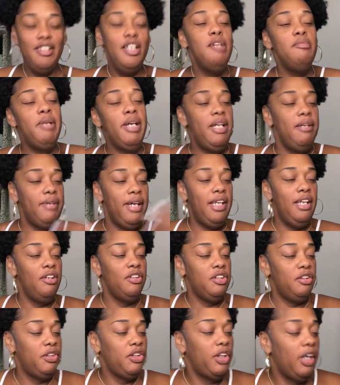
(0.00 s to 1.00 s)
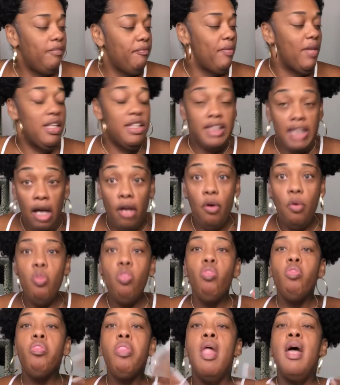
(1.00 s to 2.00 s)
But anyway, long story short. So
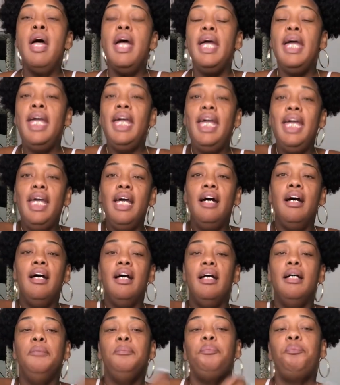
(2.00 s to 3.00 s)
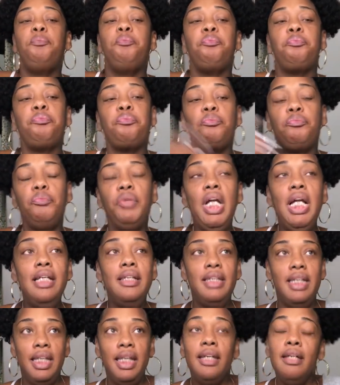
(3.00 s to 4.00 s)
he
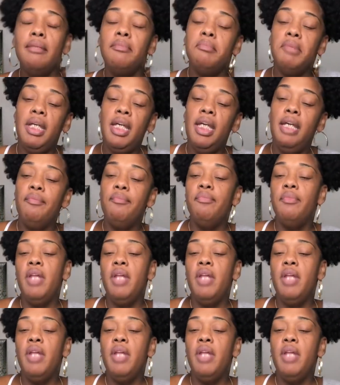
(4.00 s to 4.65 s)
DM'd me.